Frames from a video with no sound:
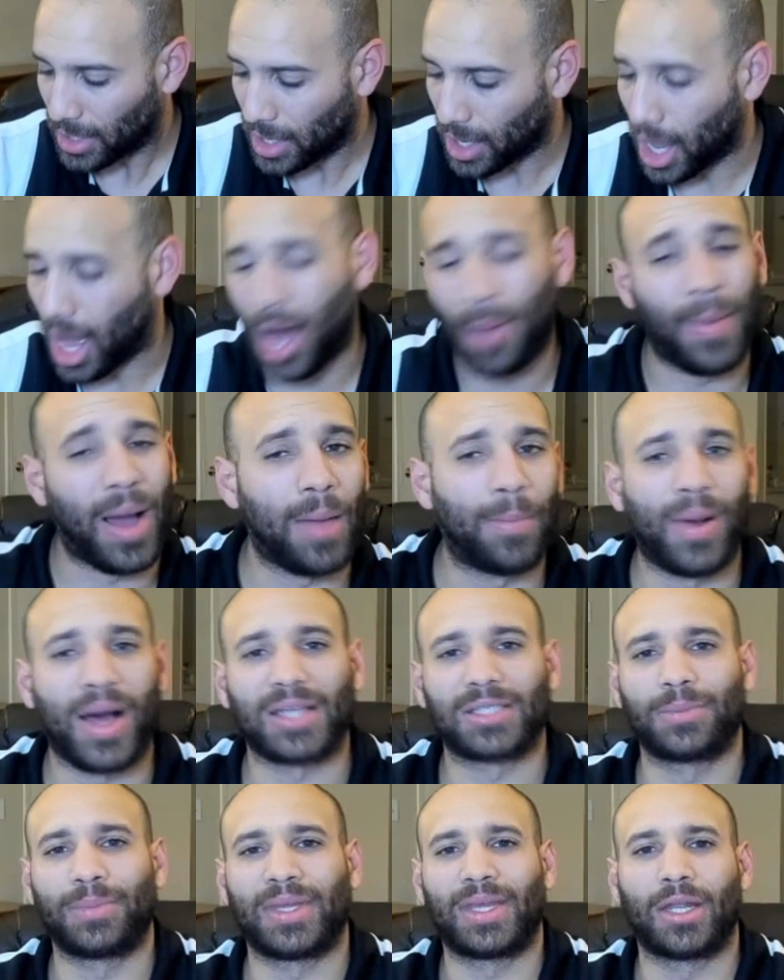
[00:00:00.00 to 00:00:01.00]
I might
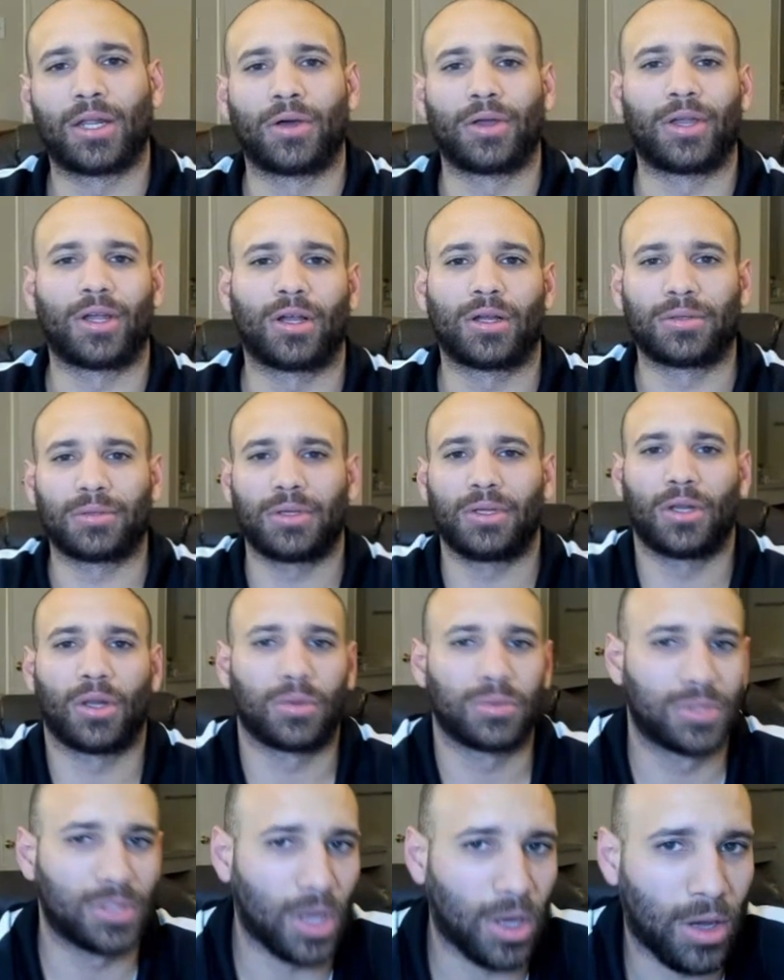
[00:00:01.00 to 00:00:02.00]
possibly get on here and, you
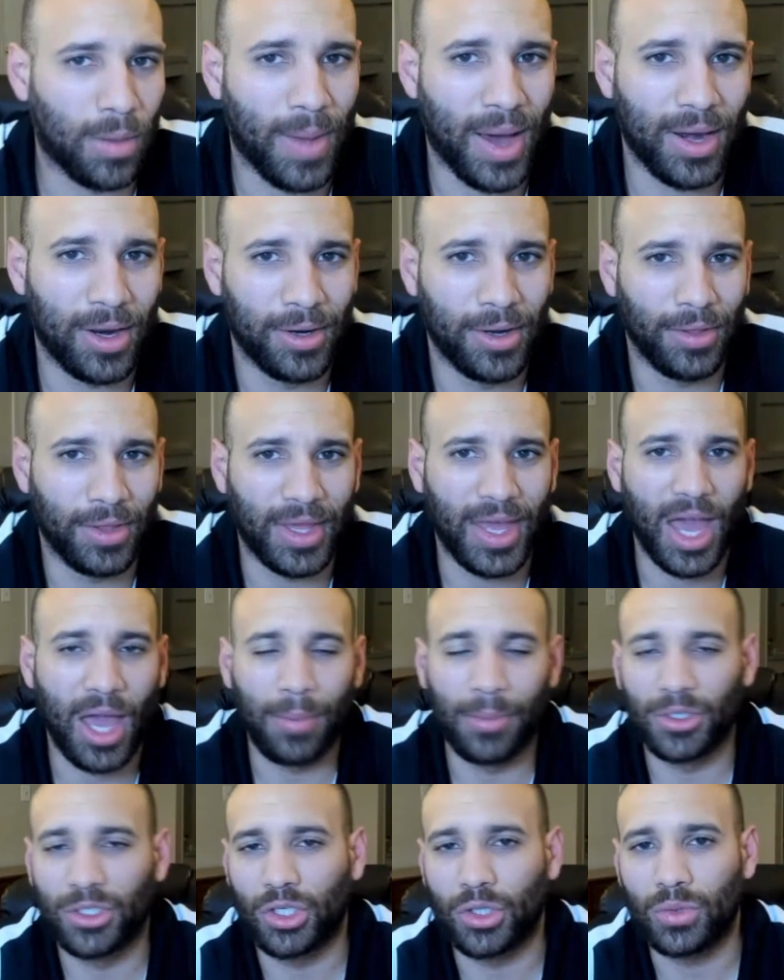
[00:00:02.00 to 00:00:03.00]
know, talk about another
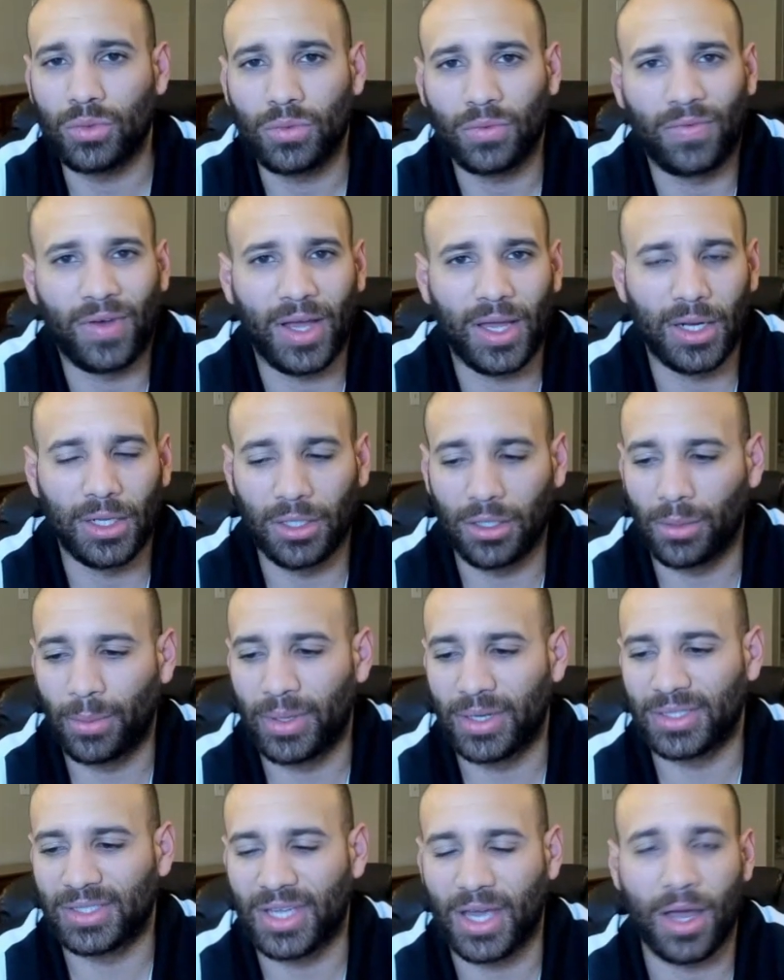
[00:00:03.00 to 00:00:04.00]
game or two if I get a little
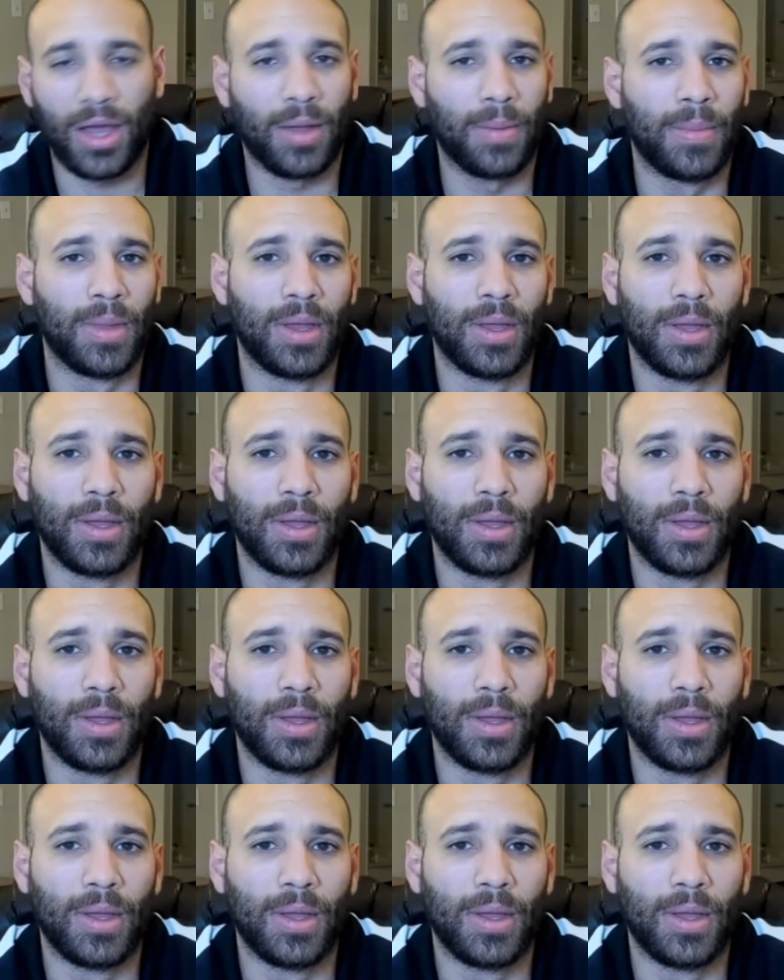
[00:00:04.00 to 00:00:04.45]
bit of time.